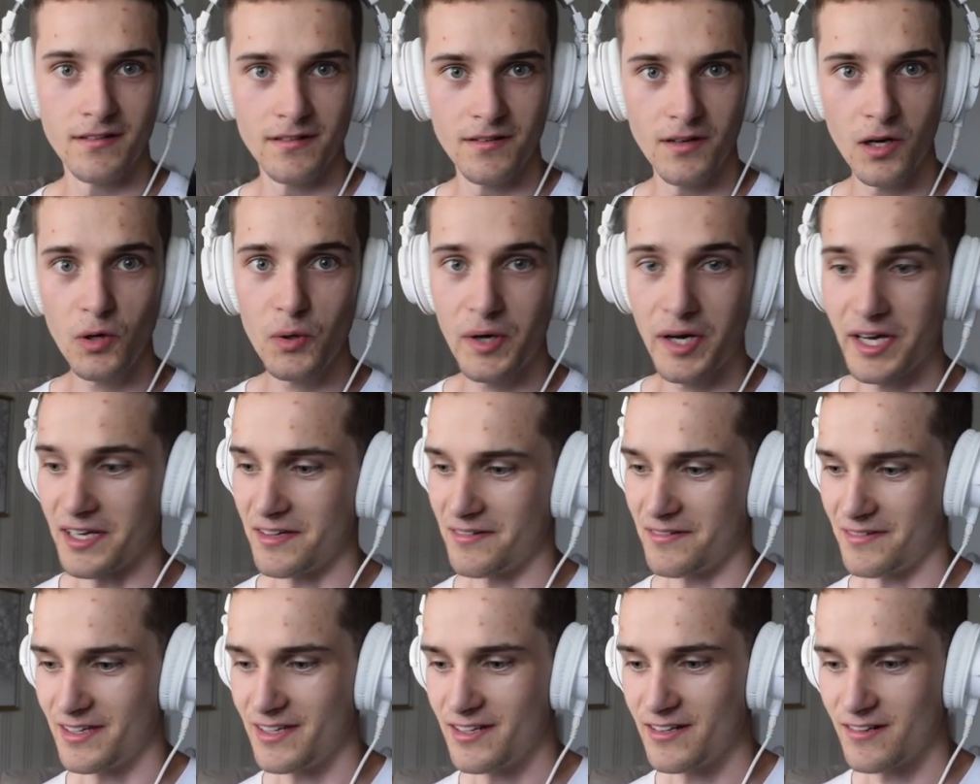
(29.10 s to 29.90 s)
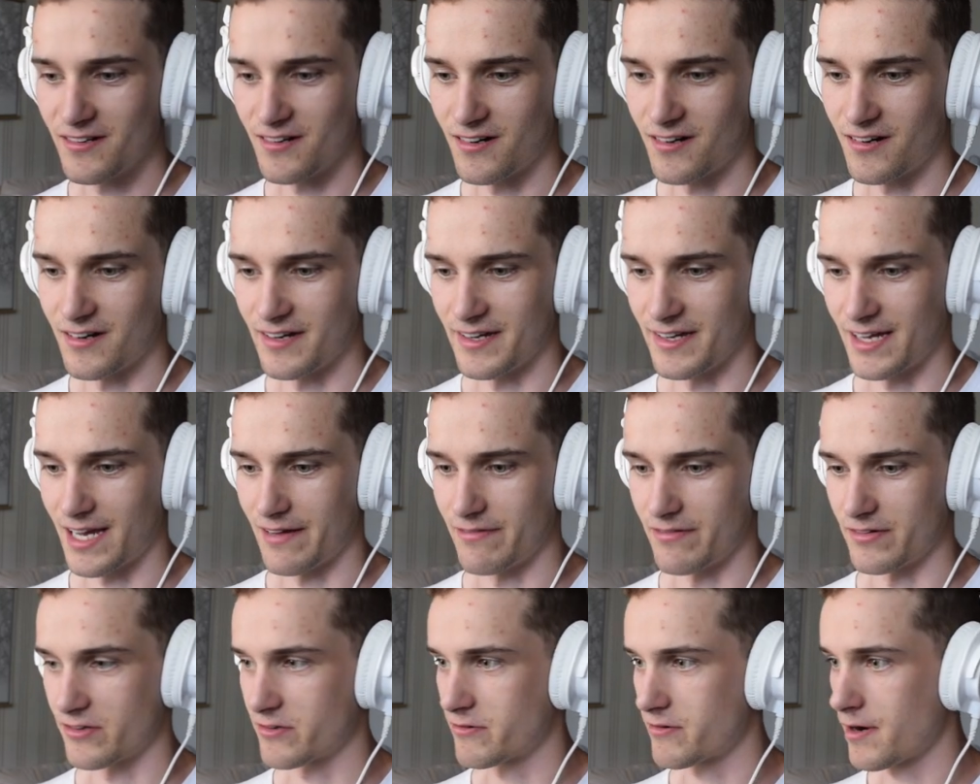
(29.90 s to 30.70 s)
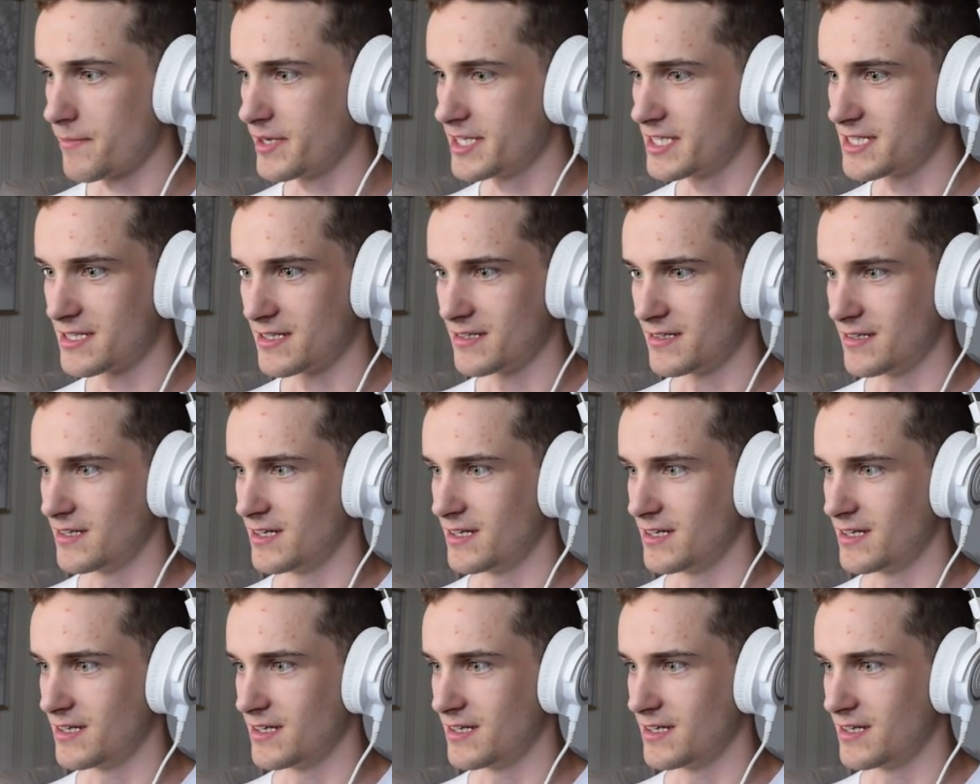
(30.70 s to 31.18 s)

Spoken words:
Okay, here I have Cramit.